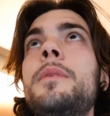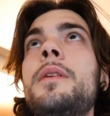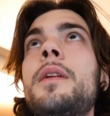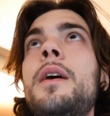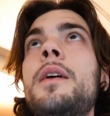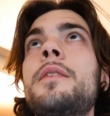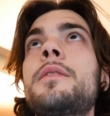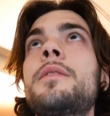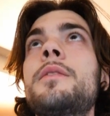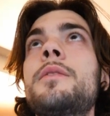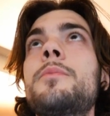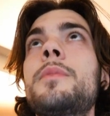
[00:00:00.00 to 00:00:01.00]
midnight
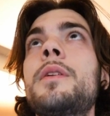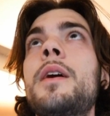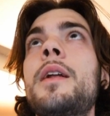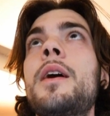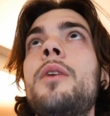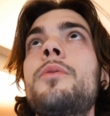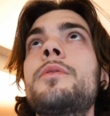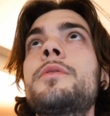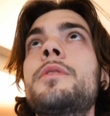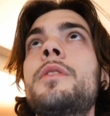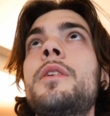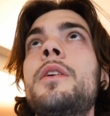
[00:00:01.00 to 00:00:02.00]
hours
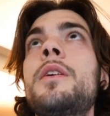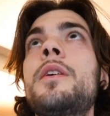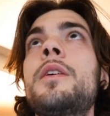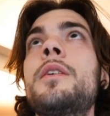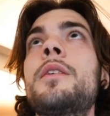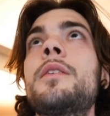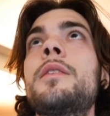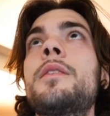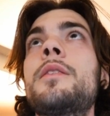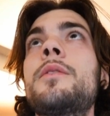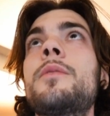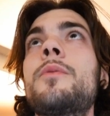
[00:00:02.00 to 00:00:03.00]

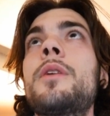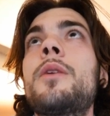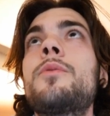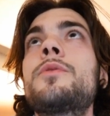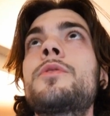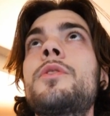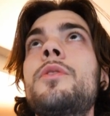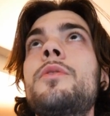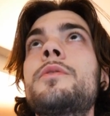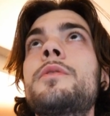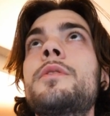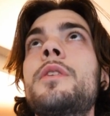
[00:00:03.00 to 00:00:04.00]
when I was
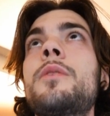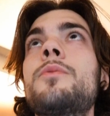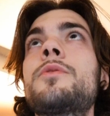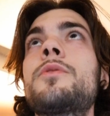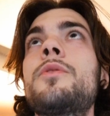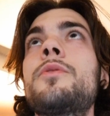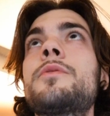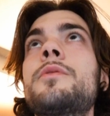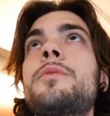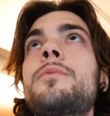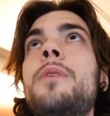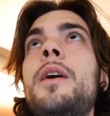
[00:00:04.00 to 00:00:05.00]
closing it. I was closing
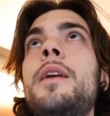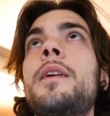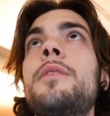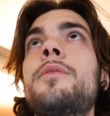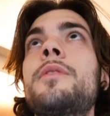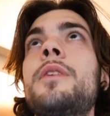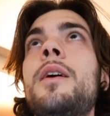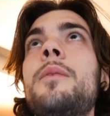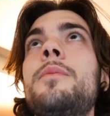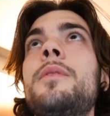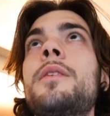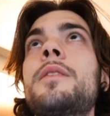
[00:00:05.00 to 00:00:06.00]
it right on top,
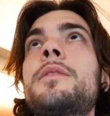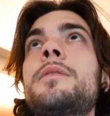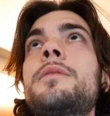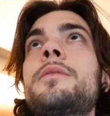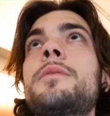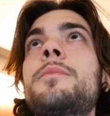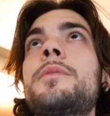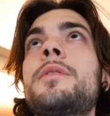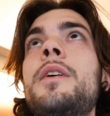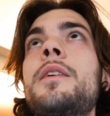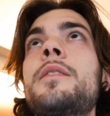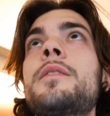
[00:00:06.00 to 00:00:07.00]
like something
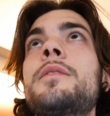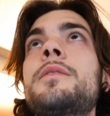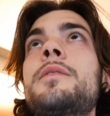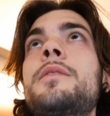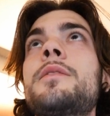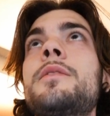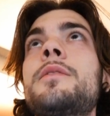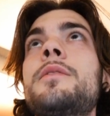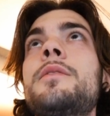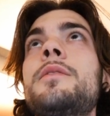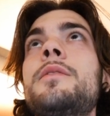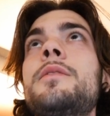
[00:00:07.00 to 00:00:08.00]
like this.
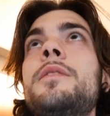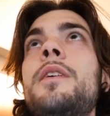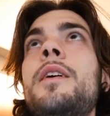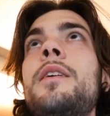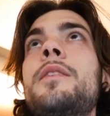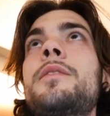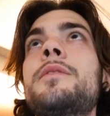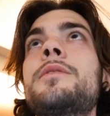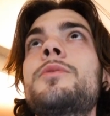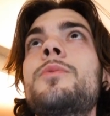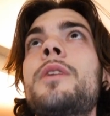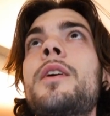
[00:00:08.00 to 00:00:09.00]
Yeah, this
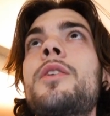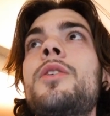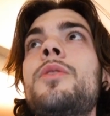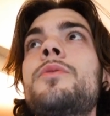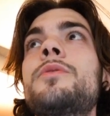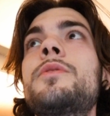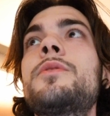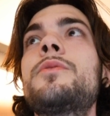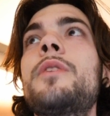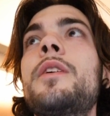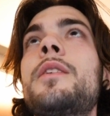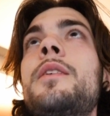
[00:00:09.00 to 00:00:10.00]
is when I closed the
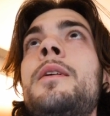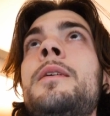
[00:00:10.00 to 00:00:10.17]
trade.